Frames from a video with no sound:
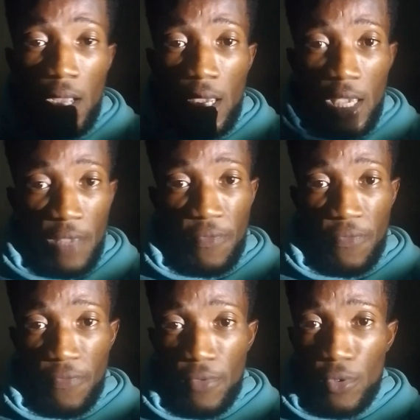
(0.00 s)
if
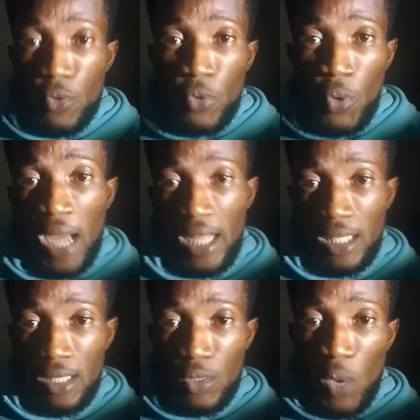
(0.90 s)
you know that
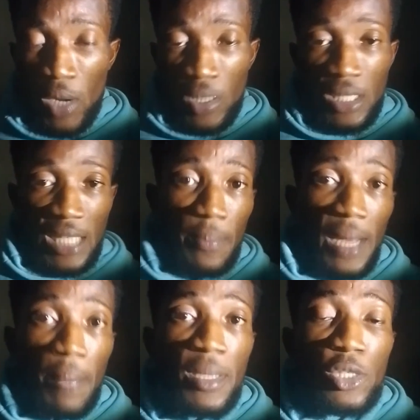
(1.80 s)
you are not the type that
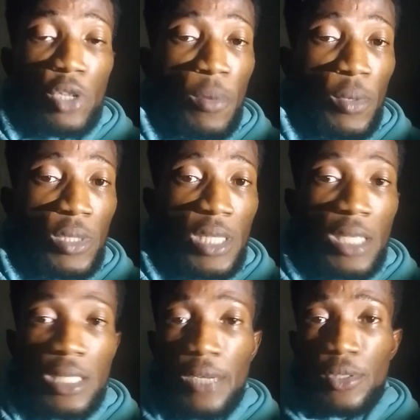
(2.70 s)
makes short form content,
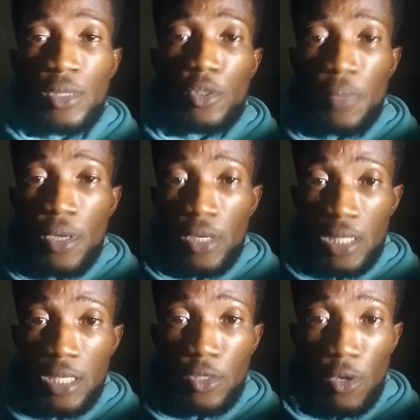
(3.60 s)
there is no need to be on
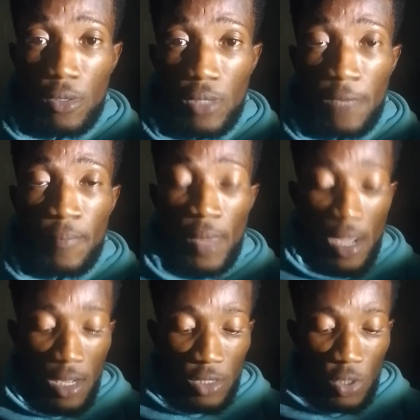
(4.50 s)
TikTok. Okay.
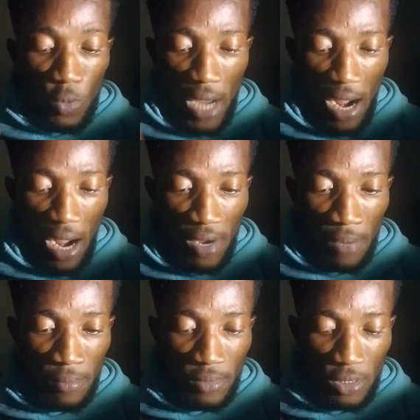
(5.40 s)
So we have
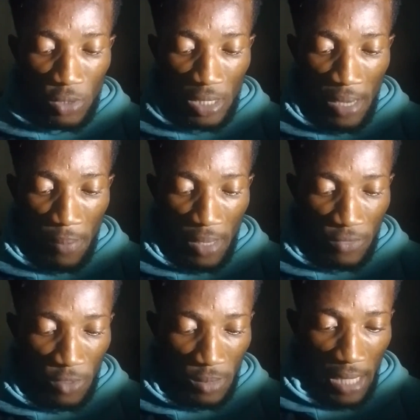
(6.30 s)
social media
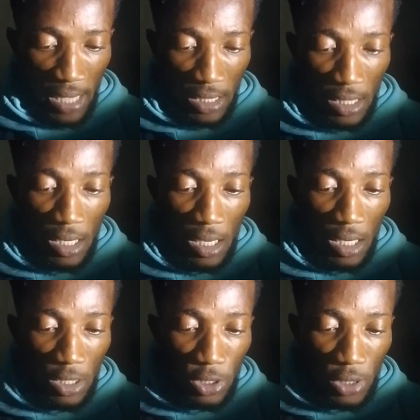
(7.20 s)
platforms like
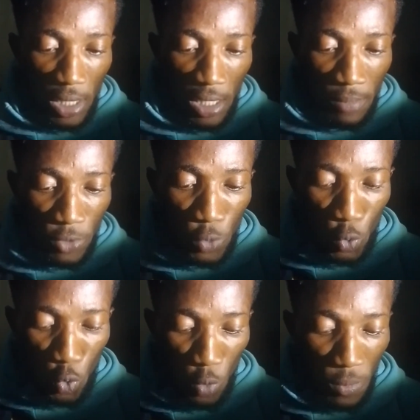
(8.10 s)

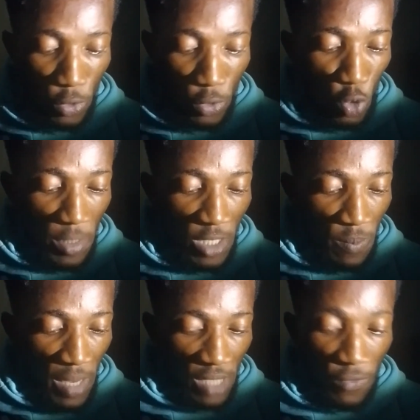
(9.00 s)
YouTube. YouTube is
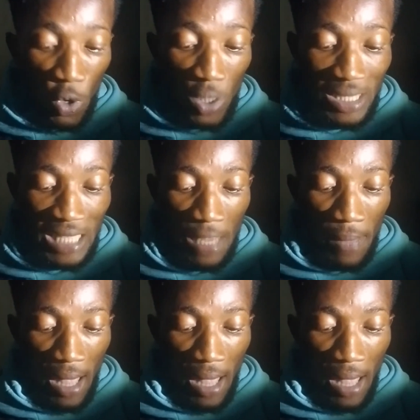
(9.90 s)
best for long-term